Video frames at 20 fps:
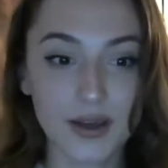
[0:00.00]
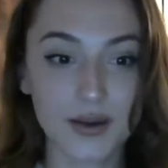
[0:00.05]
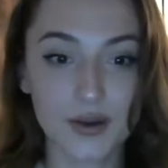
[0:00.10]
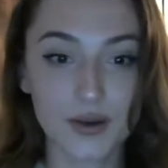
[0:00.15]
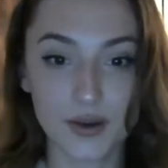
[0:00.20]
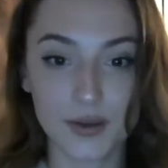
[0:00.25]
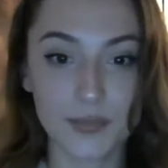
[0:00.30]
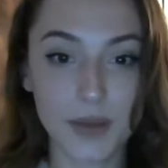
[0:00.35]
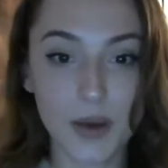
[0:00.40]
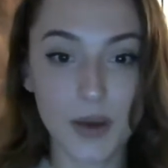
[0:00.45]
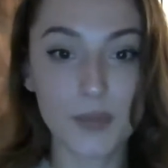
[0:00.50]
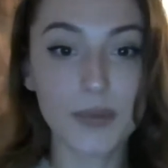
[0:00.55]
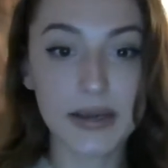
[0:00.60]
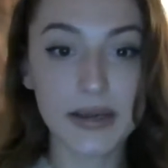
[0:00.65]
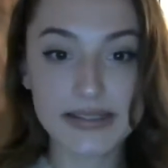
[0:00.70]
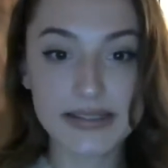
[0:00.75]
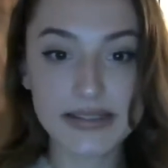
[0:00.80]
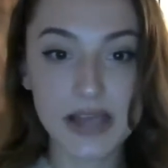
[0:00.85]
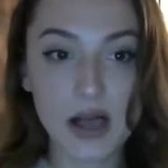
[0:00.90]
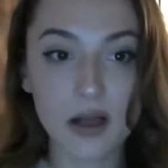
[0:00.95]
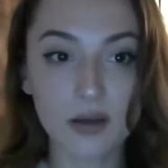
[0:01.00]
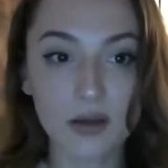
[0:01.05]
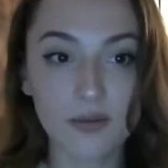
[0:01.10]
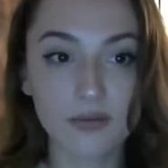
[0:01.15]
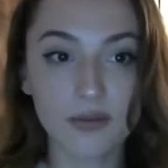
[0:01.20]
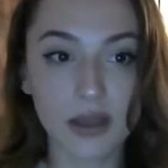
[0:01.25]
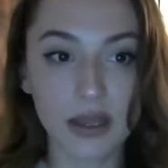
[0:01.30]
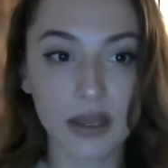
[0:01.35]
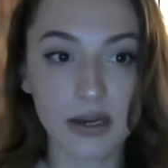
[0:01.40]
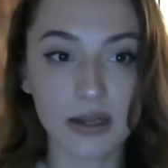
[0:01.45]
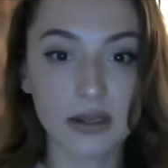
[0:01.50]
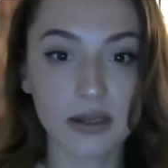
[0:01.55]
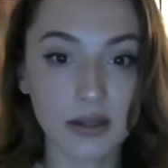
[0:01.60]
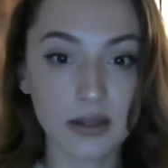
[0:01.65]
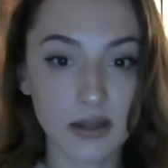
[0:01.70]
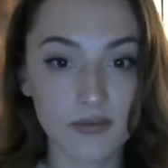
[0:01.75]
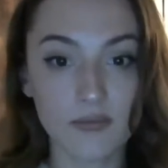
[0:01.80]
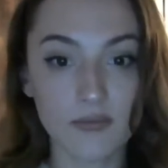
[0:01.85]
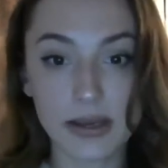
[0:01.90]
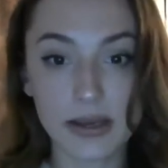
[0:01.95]
good about myself, and I
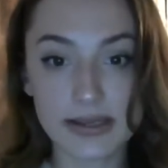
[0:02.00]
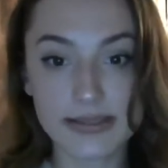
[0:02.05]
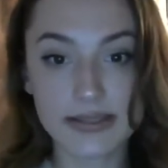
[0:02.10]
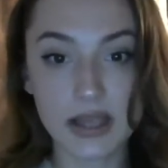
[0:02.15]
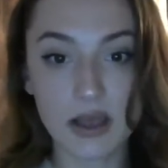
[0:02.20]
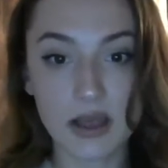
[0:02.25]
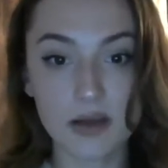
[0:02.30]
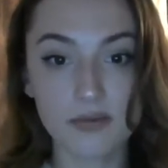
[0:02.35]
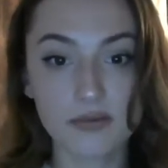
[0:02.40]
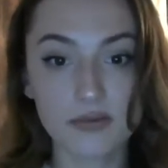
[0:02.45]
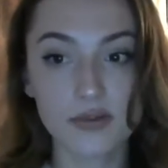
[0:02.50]
love myself.